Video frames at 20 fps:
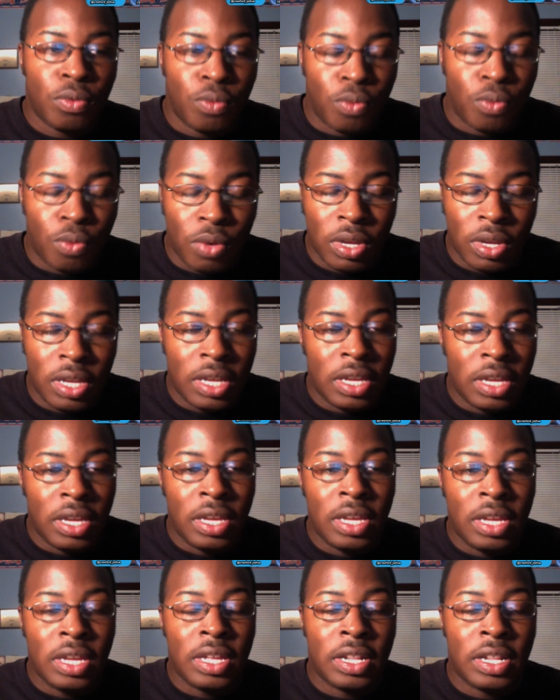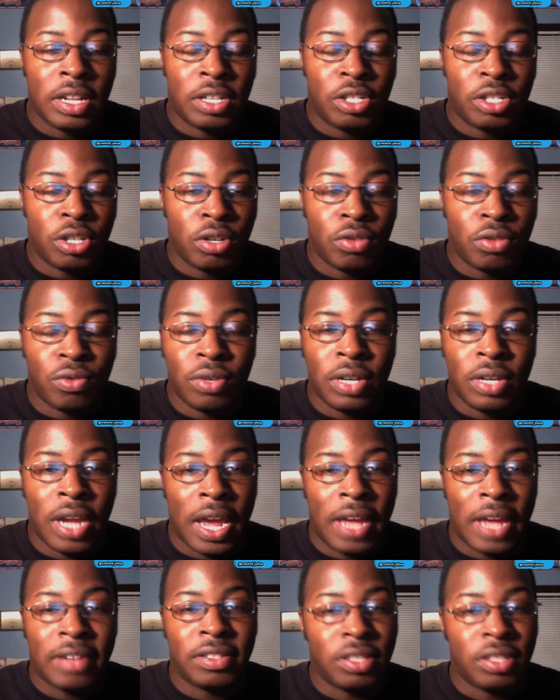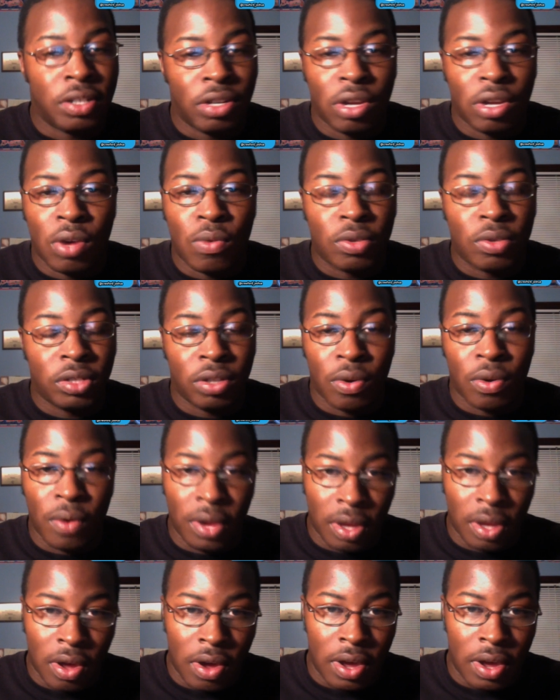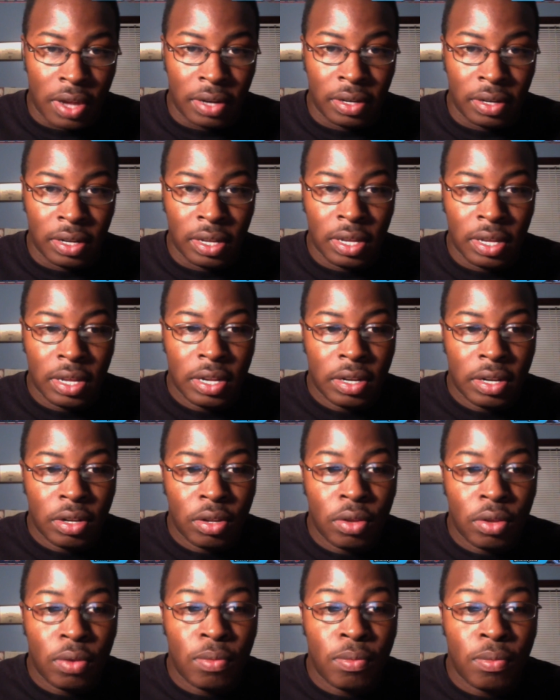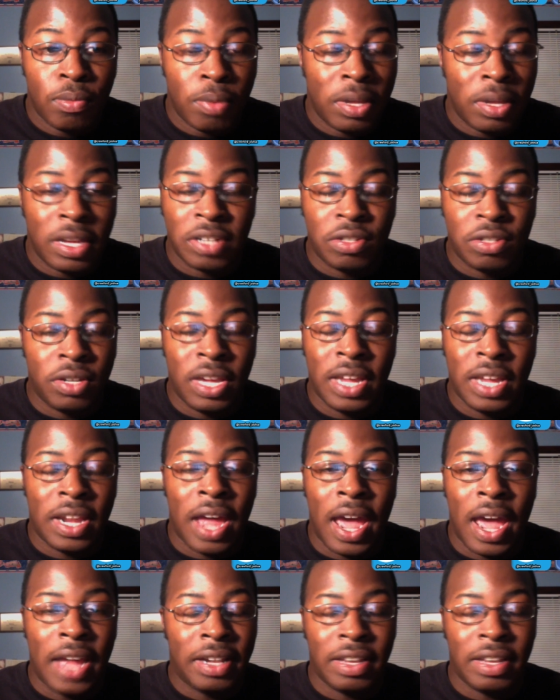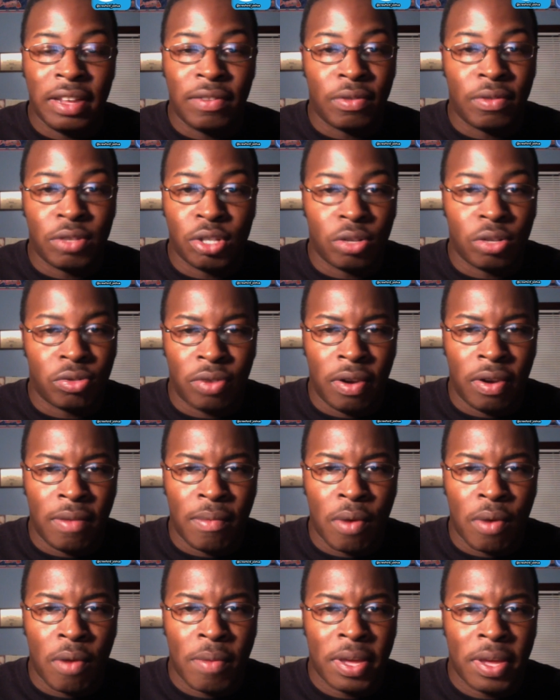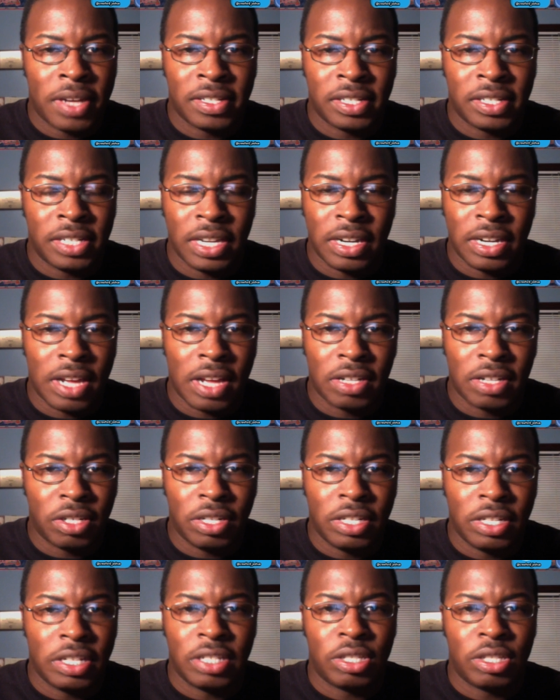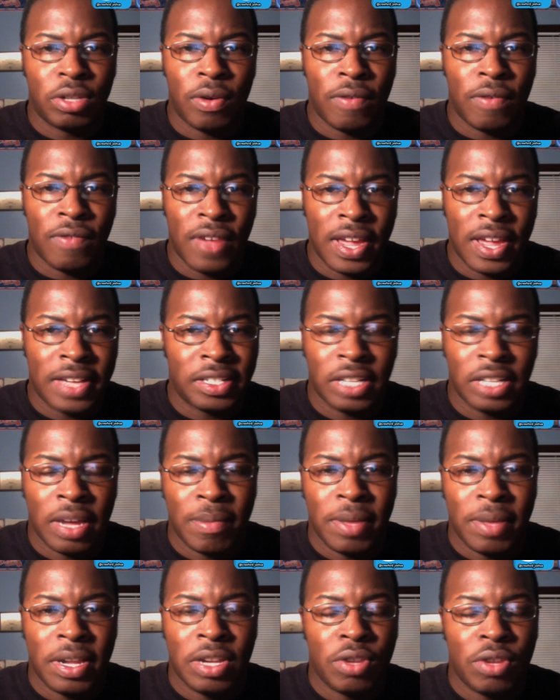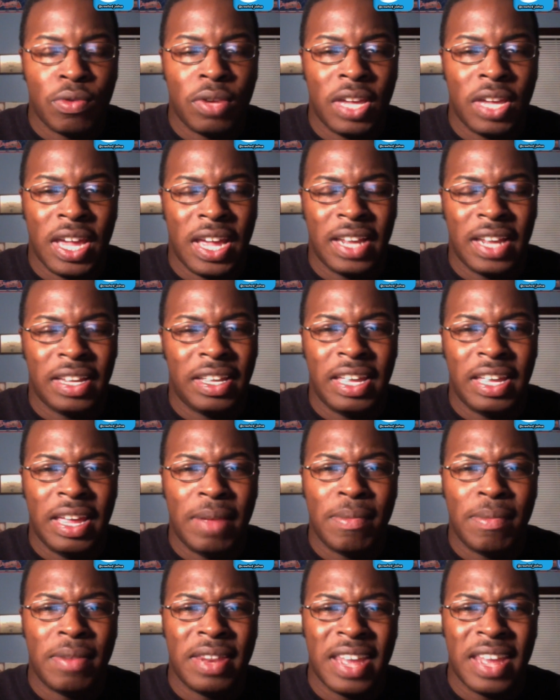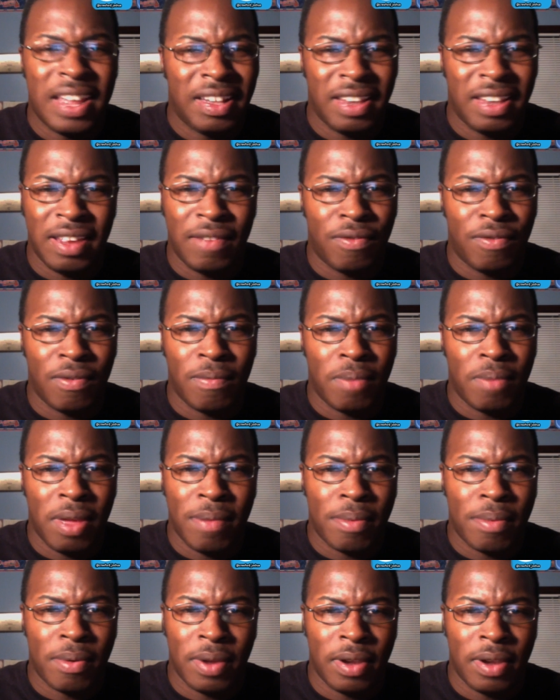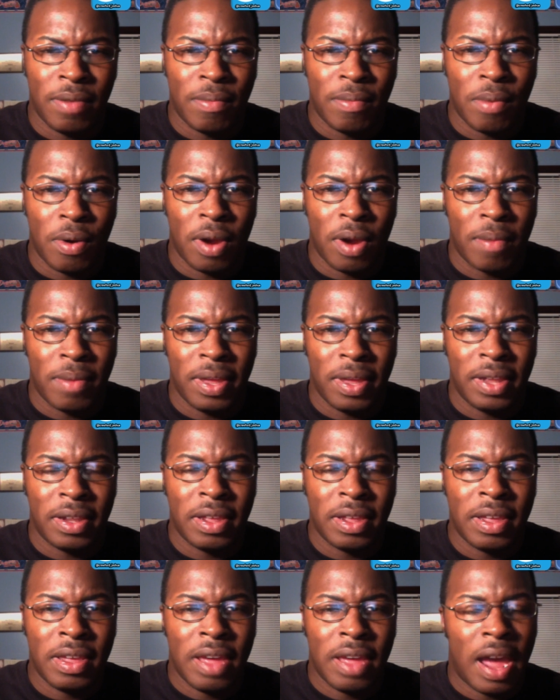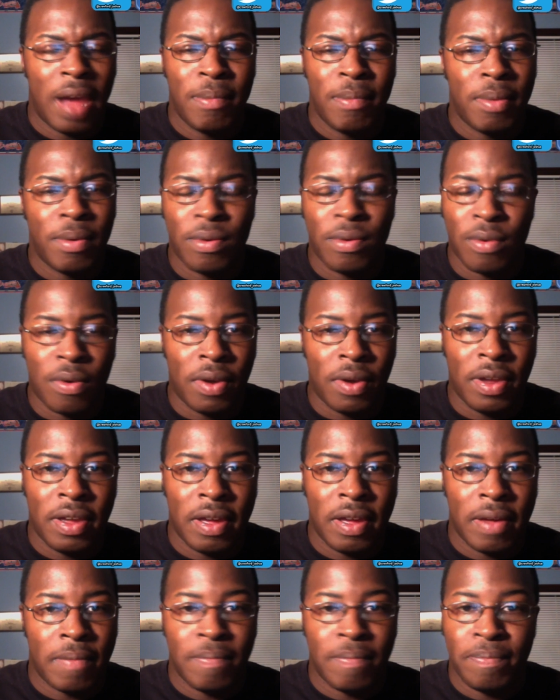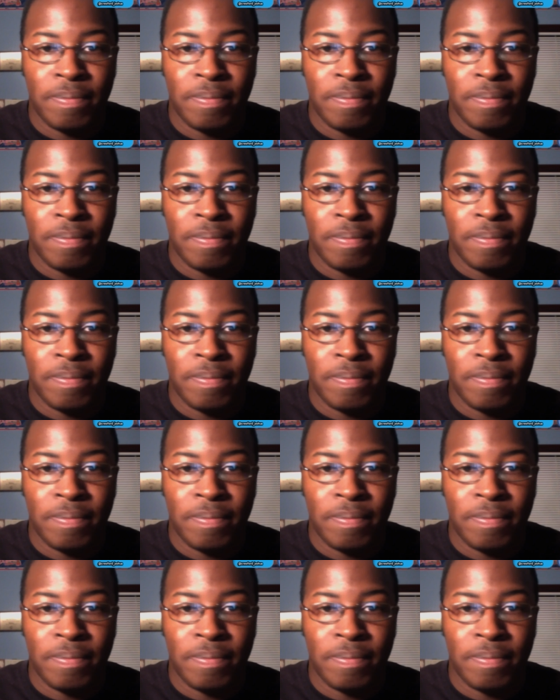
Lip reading: The children, has to know what's going on because you can't hide things from children anymore because the technology is so advanced. I mean, you can't keep nothing from people anymore. I mean, I remember growing up,